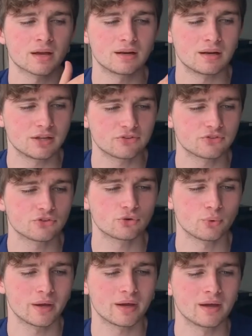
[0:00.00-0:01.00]
listen
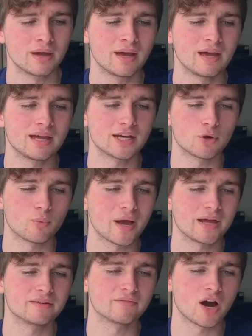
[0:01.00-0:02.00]
to it in a
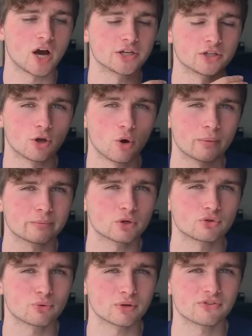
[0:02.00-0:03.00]
way that I know I'm going
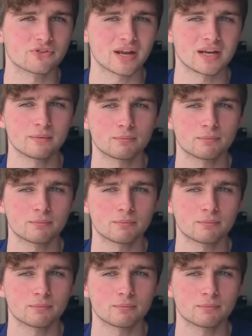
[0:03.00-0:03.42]
to understand it,